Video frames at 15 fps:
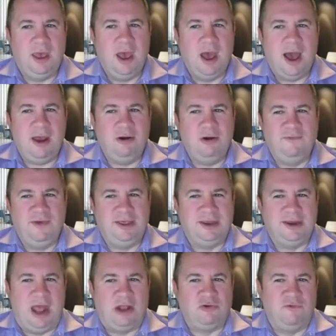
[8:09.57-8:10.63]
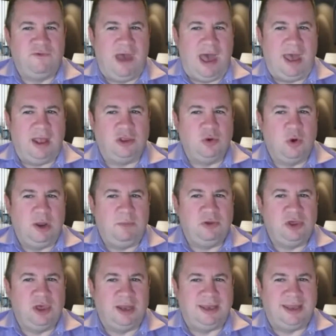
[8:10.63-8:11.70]
I don't know if there's a natural value, a
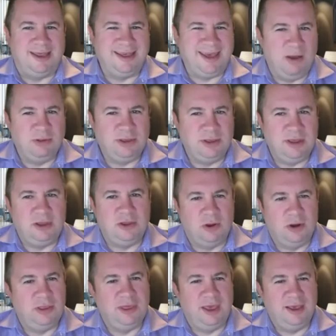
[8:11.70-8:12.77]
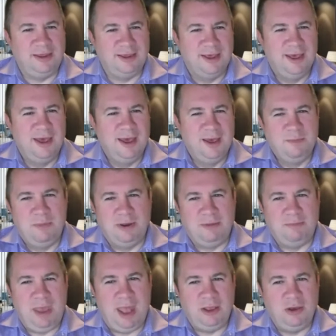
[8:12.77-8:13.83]
20% discount to these sort of things, but
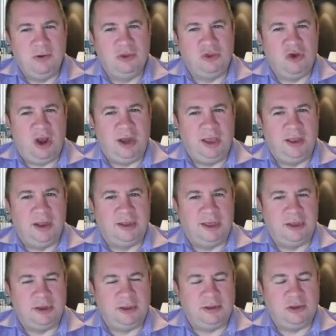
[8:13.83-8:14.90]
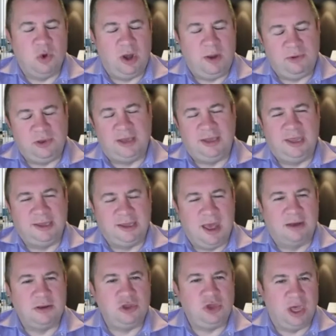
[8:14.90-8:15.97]
Man U is trading at this 20%
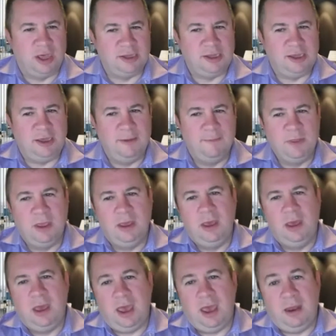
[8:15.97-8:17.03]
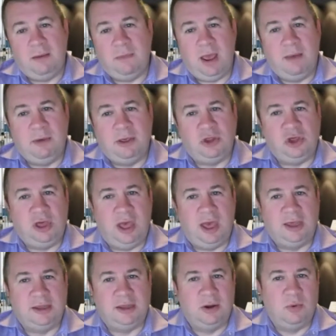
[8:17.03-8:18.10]
discount to Chelsea, and
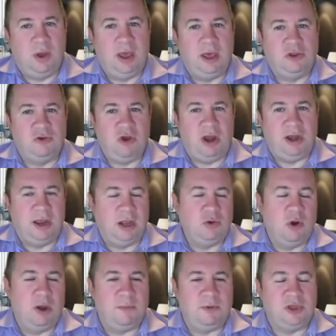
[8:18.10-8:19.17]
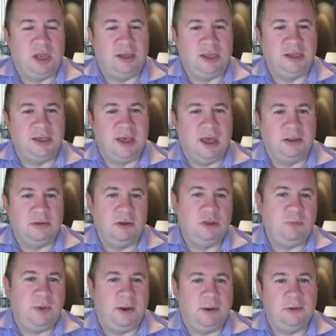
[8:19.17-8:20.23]
MSGS in a way is trading at a 20% discount to its
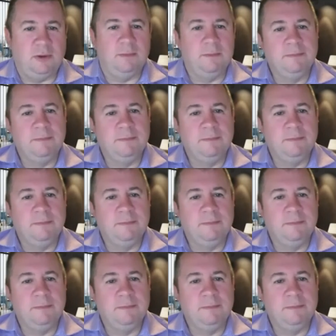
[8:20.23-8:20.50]
peers.